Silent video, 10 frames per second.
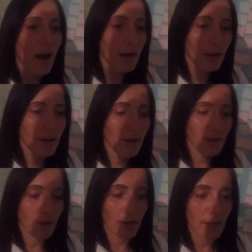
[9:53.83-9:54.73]
I'm going
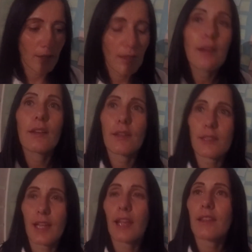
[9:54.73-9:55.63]
to
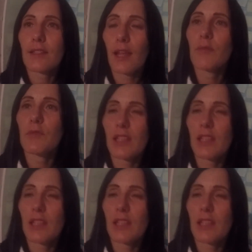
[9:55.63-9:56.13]
say the same